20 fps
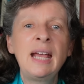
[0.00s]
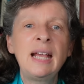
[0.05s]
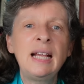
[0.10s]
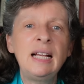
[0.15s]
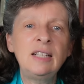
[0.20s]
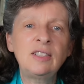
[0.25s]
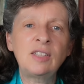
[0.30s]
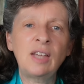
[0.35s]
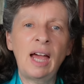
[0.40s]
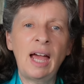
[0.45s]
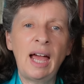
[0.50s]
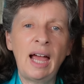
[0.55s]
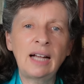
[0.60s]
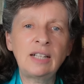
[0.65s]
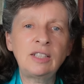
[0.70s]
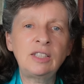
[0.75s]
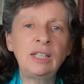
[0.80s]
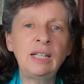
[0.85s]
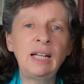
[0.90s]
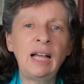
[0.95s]
is
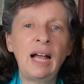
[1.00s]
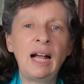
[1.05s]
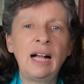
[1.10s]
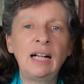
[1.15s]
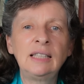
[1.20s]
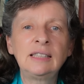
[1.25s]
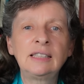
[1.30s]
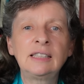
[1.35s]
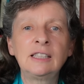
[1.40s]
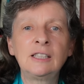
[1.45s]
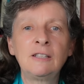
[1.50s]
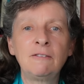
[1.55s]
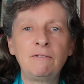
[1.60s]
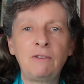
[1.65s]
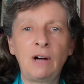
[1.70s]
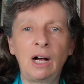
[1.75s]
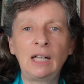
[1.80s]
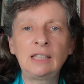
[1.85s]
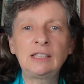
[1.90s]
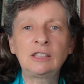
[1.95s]
acting as the
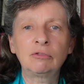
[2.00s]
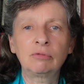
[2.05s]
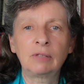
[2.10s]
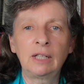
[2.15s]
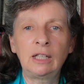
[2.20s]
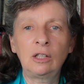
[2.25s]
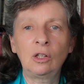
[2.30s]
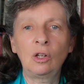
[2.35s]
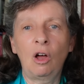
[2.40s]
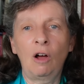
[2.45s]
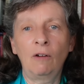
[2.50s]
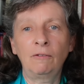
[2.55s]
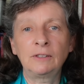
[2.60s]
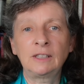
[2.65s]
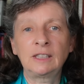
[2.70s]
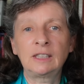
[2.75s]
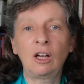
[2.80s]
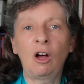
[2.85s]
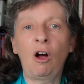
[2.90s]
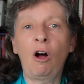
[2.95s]
vice-regal
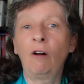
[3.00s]
officer